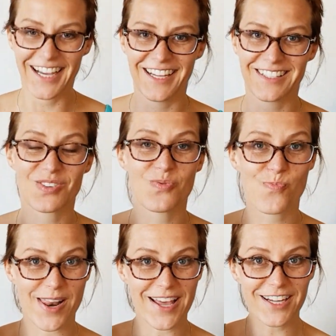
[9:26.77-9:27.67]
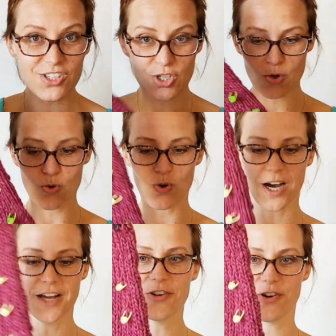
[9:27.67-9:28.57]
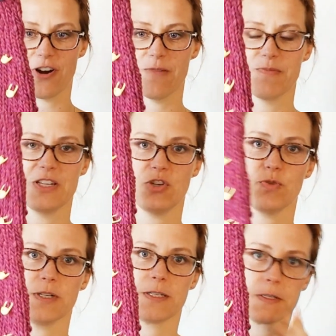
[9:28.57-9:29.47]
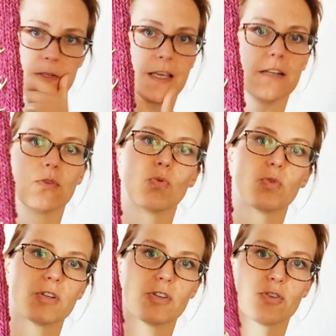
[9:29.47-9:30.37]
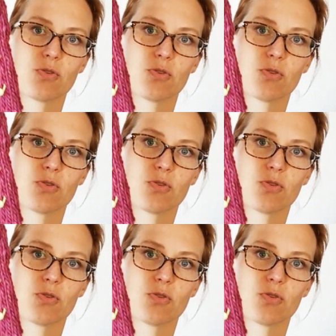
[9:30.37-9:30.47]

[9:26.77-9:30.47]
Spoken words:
So when I do underarm decreases, in order